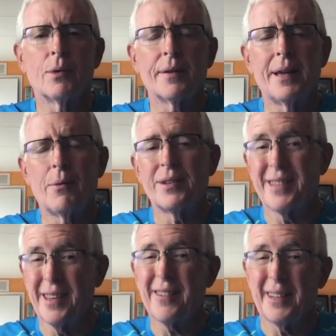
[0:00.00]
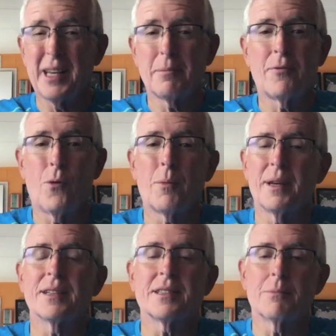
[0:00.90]
Well, that was their land before,
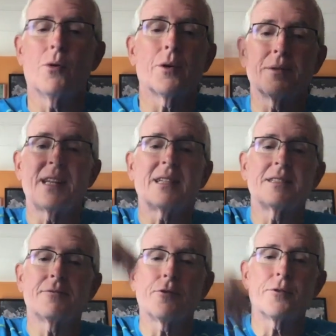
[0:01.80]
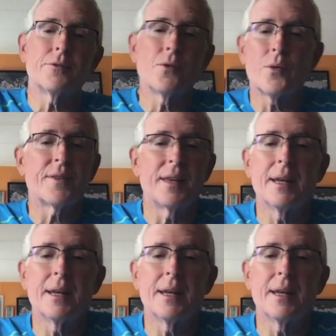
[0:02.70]
because the border was actually further north